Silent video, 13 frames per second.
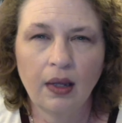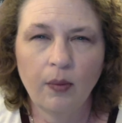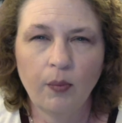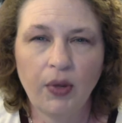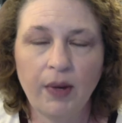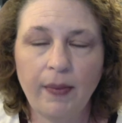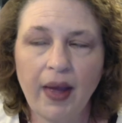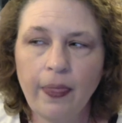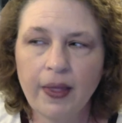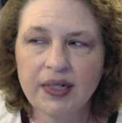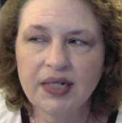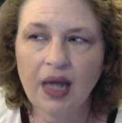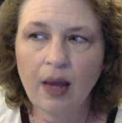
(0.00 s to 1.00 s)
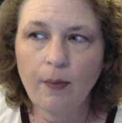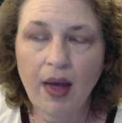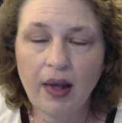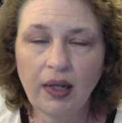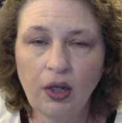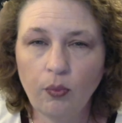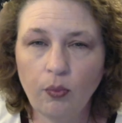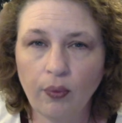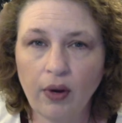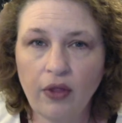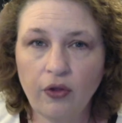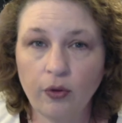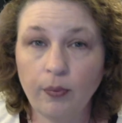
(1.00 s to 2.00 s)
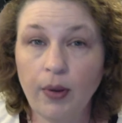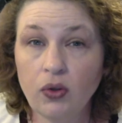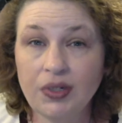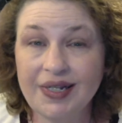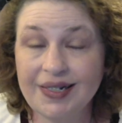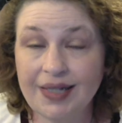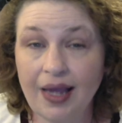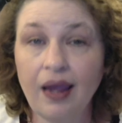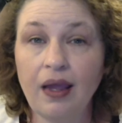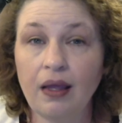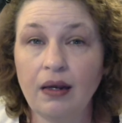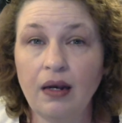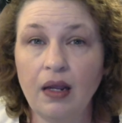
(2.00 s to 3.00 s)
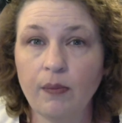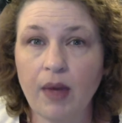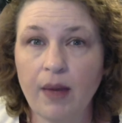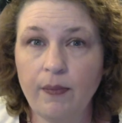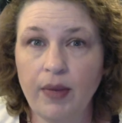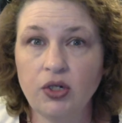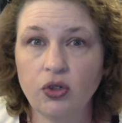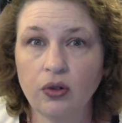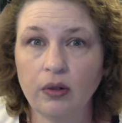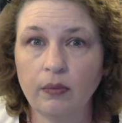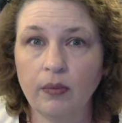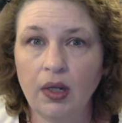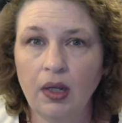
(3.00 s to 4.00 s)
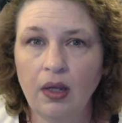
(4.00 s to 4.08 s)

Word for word: But about that time, my little brother poked his head in my bedroom.